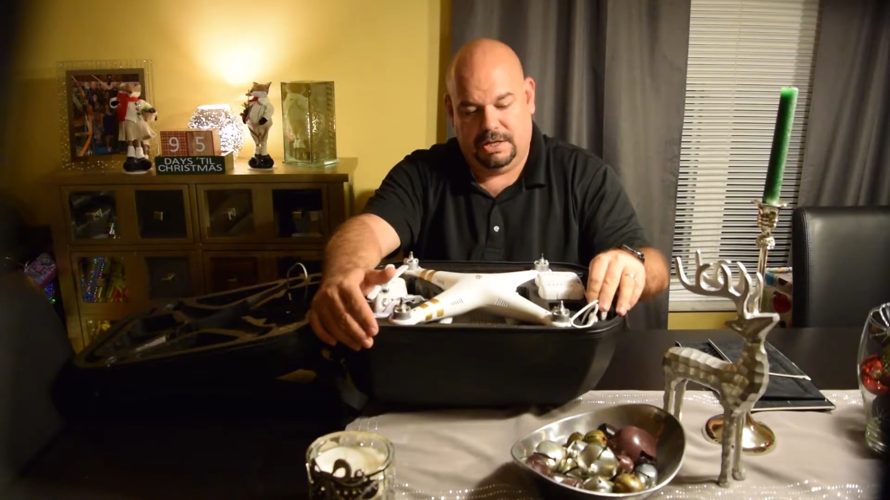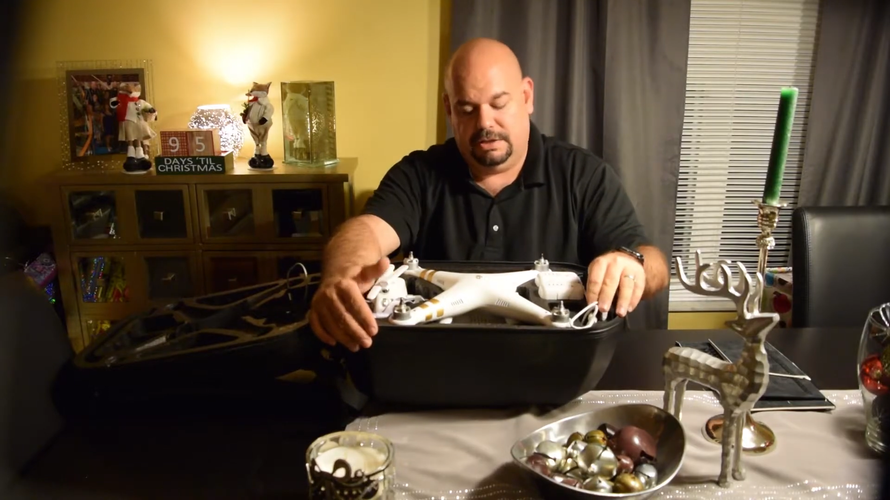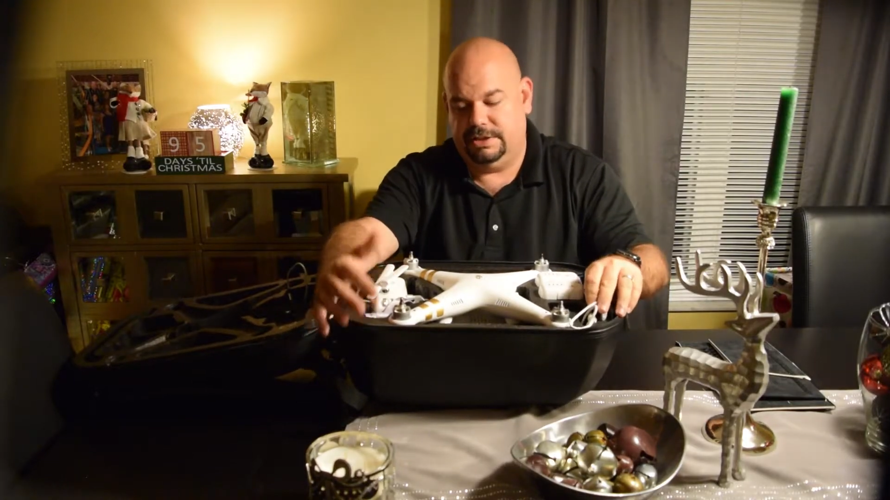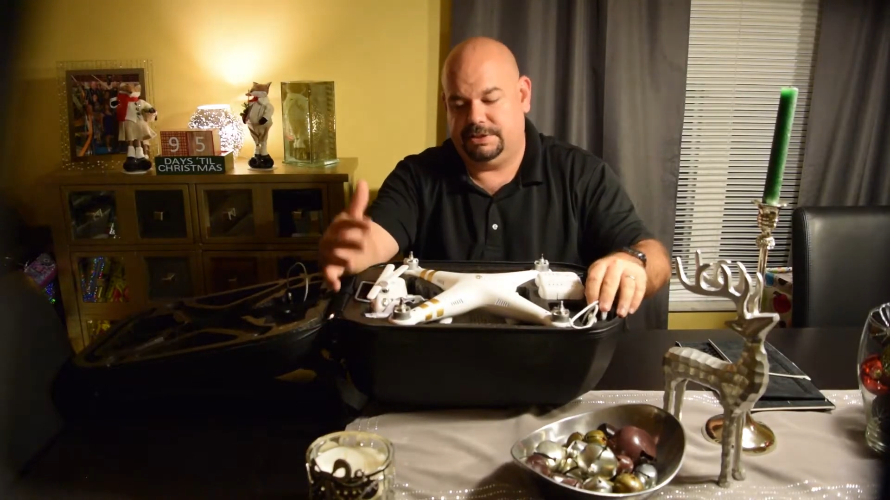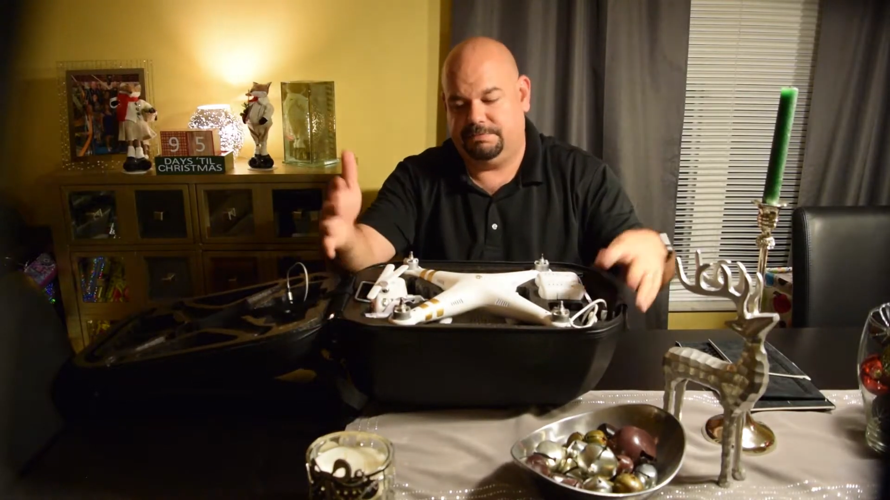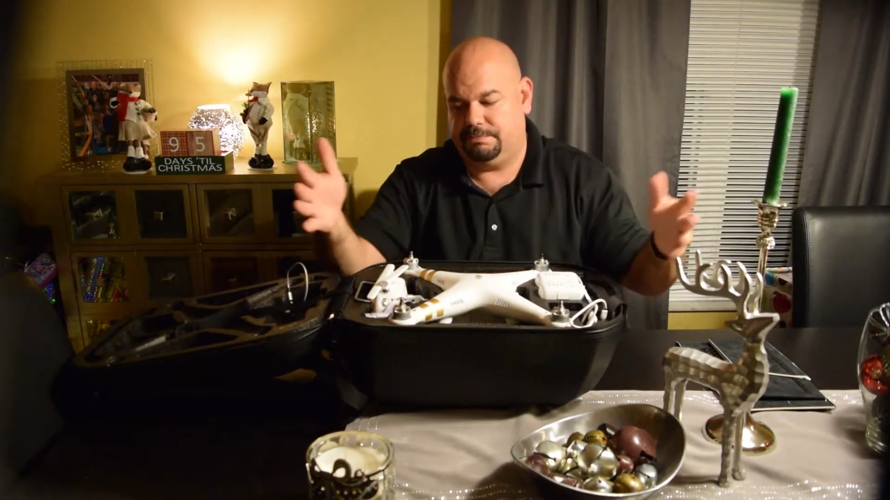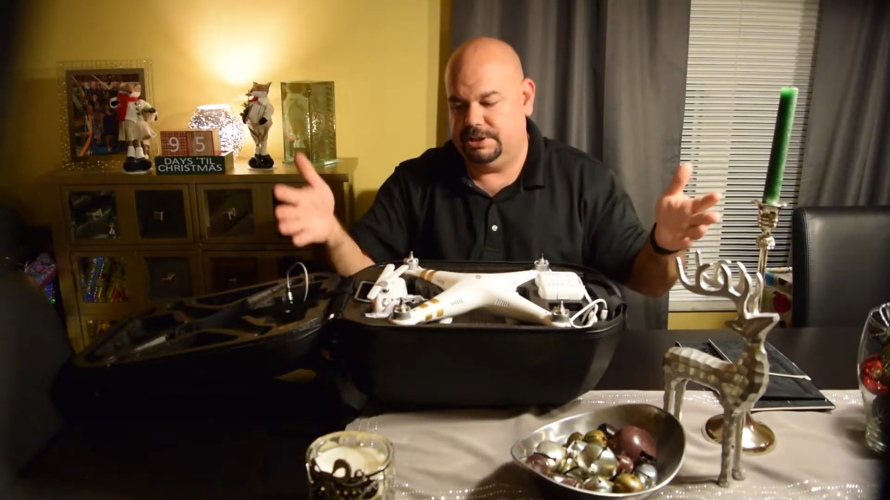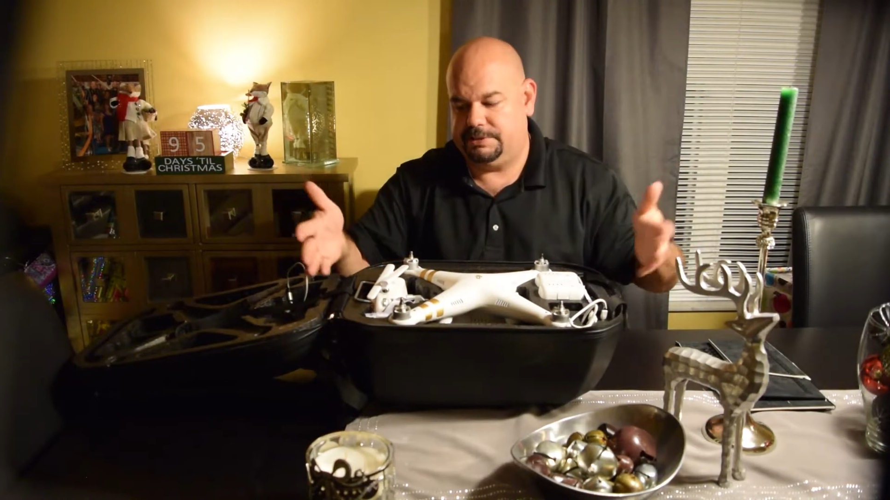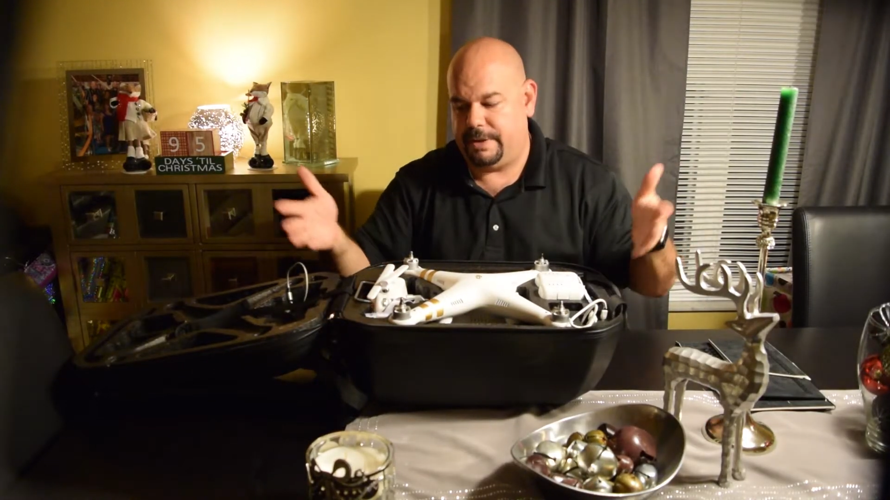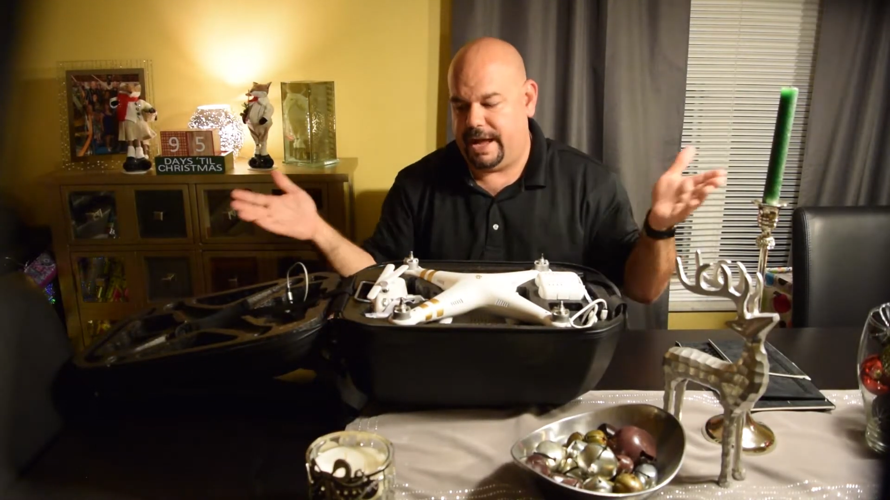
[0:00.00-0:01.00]

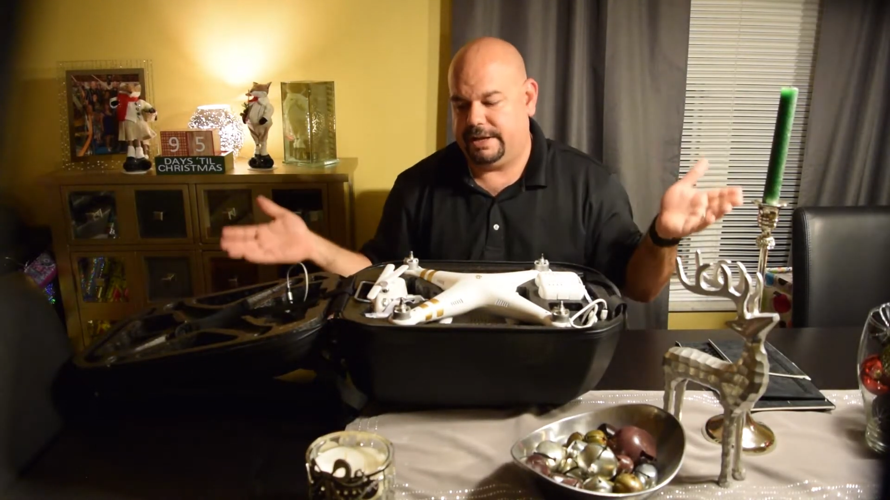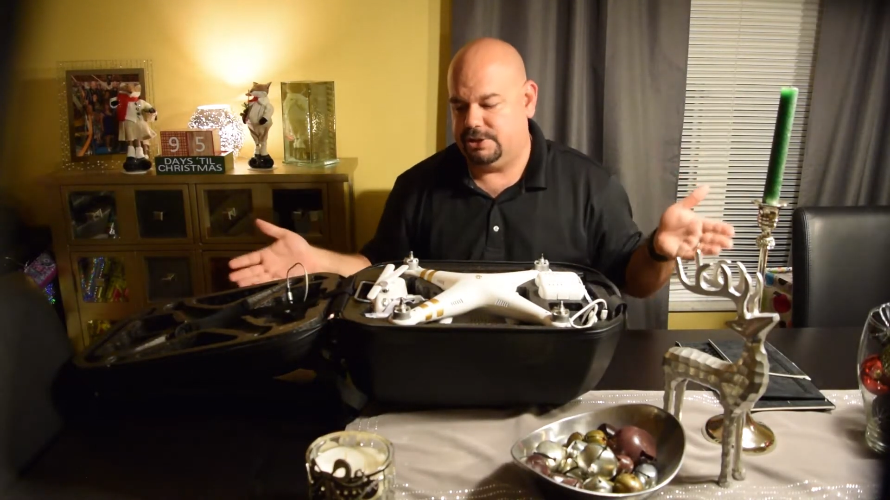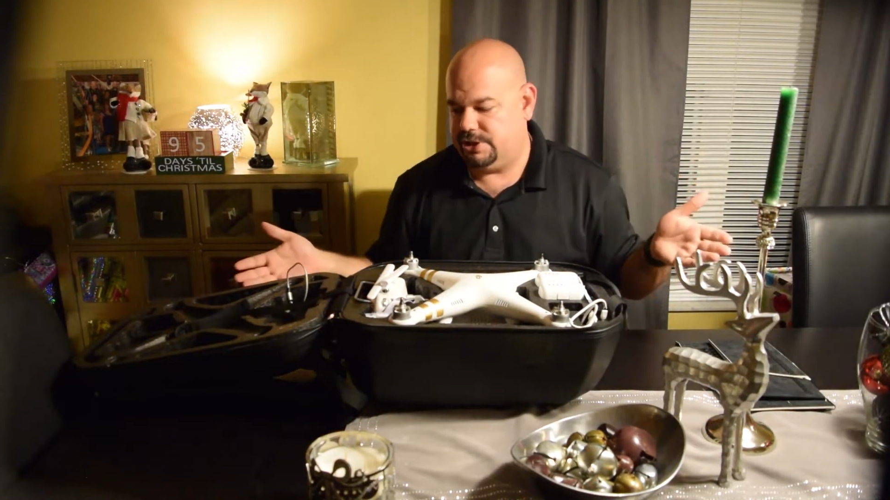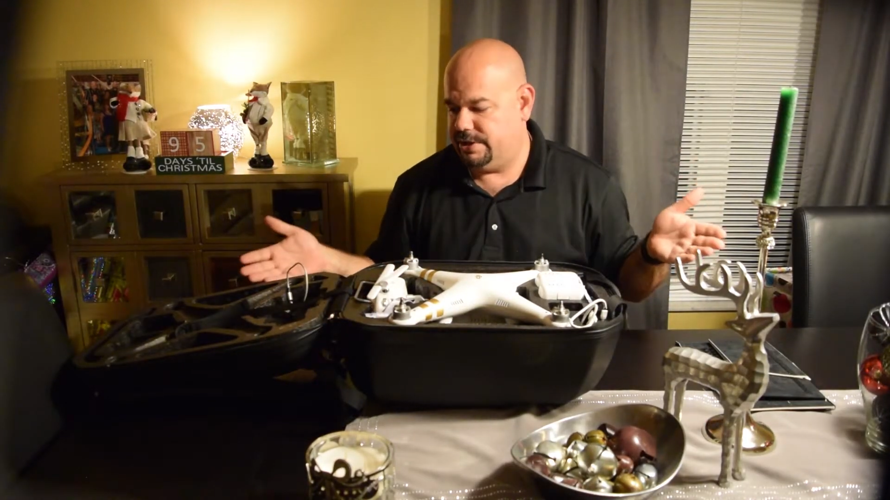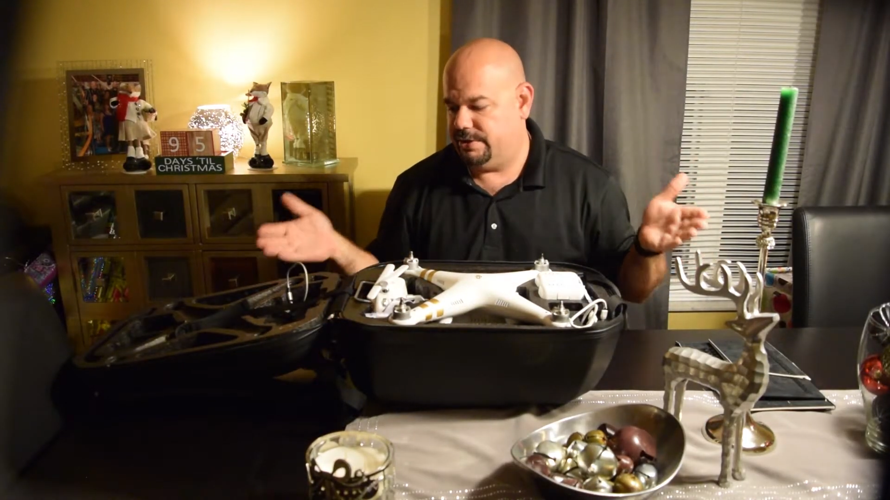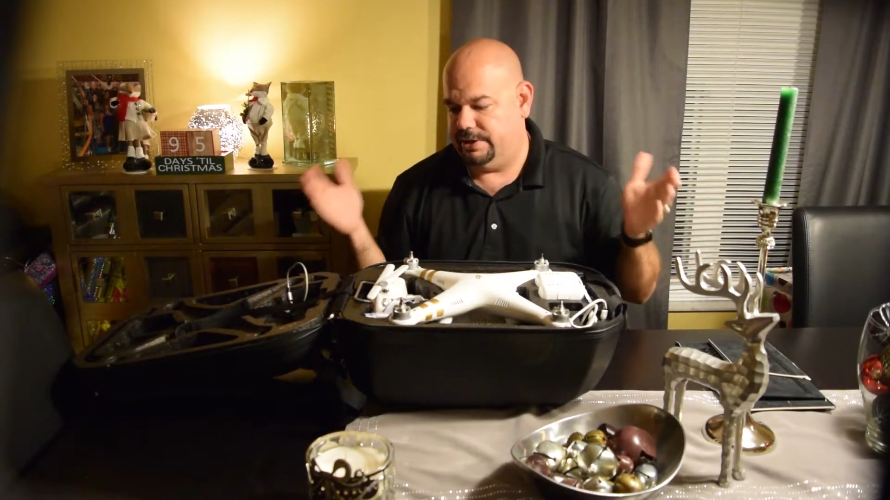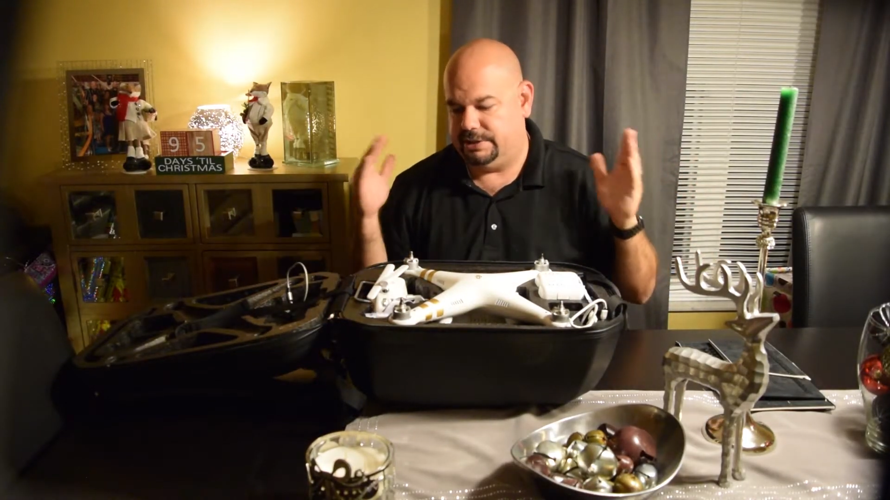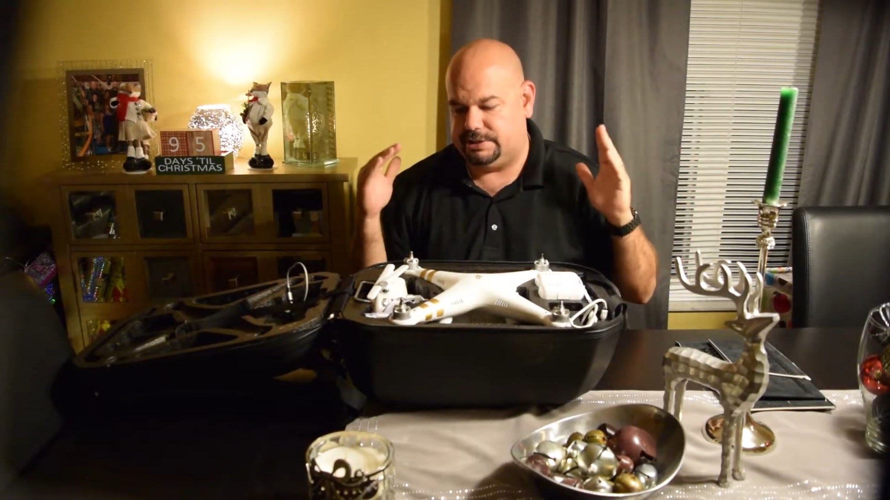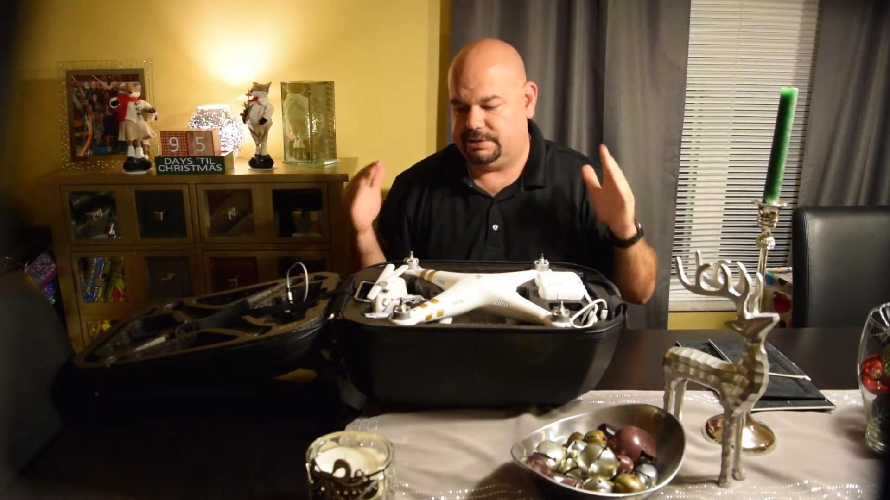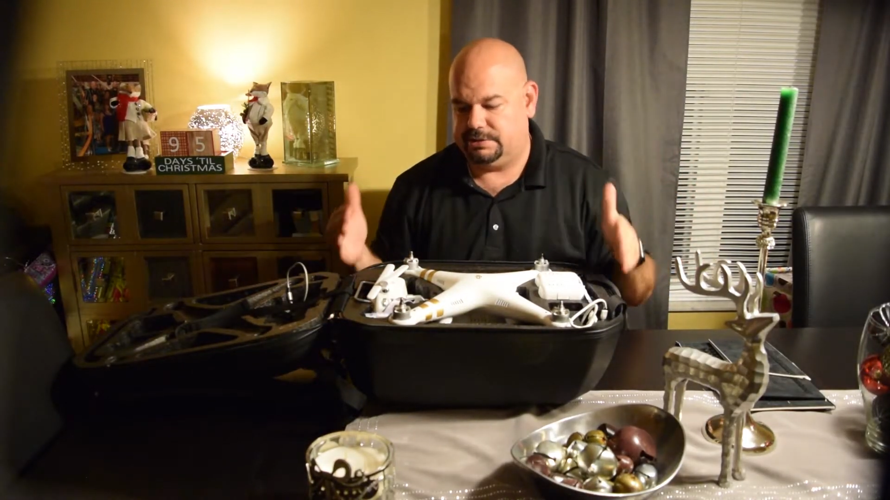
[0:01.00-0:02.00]
this package here
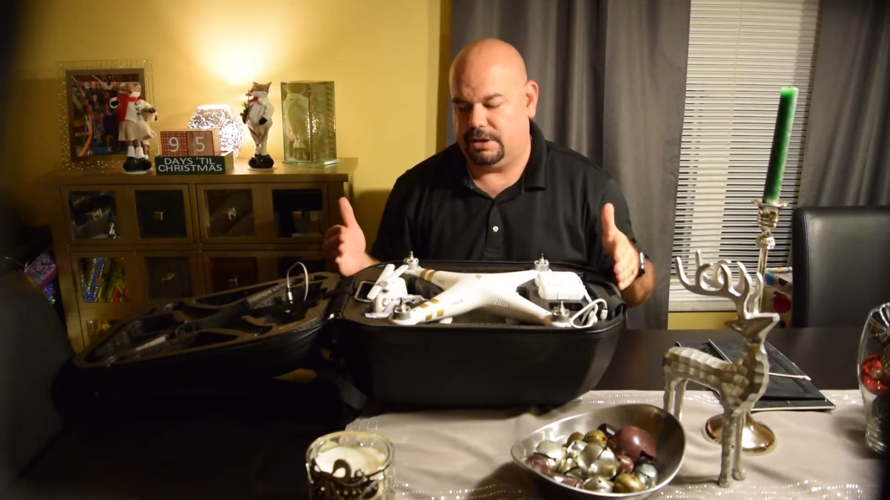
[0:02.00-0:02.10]
is